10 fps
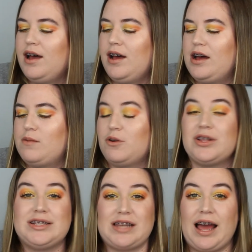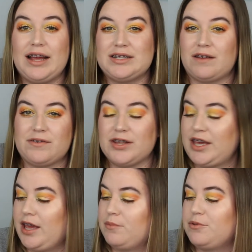Or at least I definitely
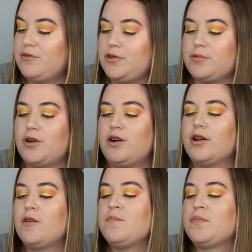can't prove you wrong.